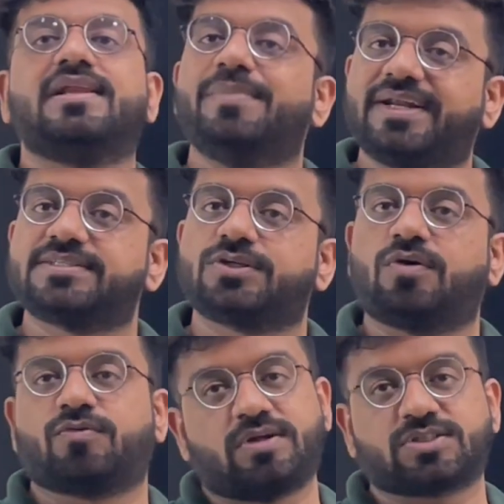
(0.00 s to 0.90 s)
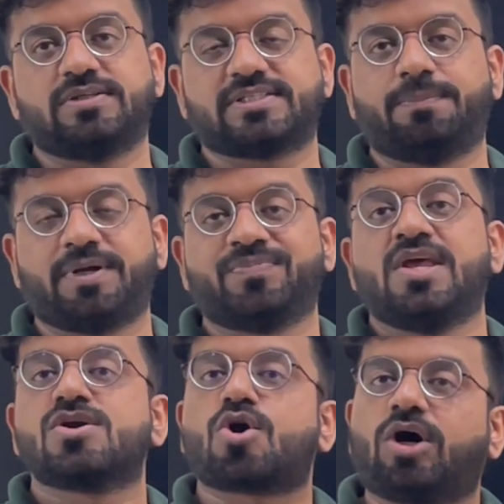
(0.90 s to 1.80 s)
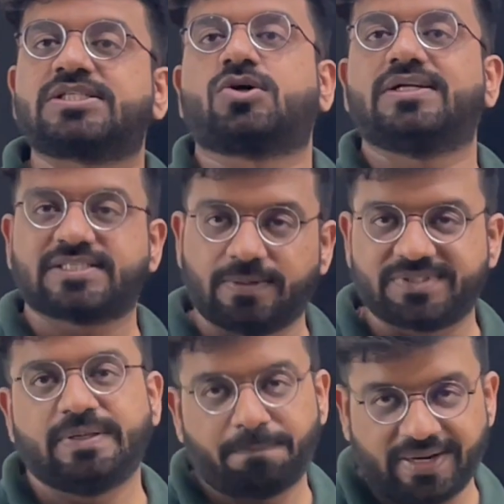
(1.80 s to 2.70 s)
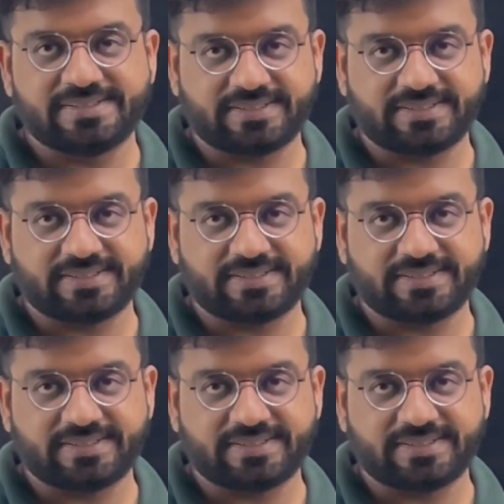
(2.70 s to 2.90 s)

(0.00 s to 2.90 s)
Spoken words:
limitation of cost concept. Cost concept simply